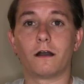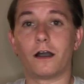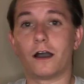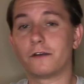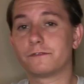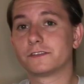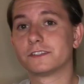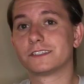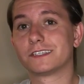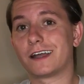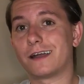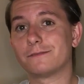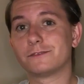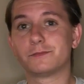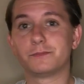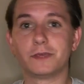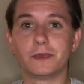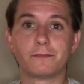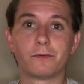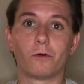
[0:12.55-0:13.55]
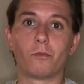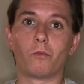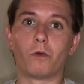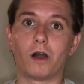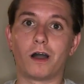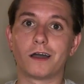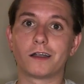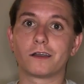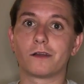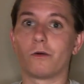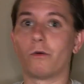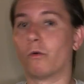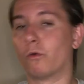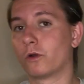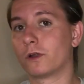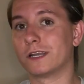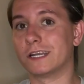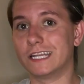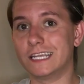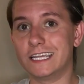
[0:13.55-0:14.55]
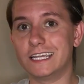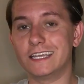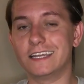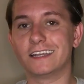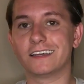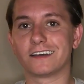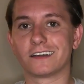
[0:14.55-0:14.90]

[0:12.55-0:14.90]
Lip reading: Oftentimes, people want or need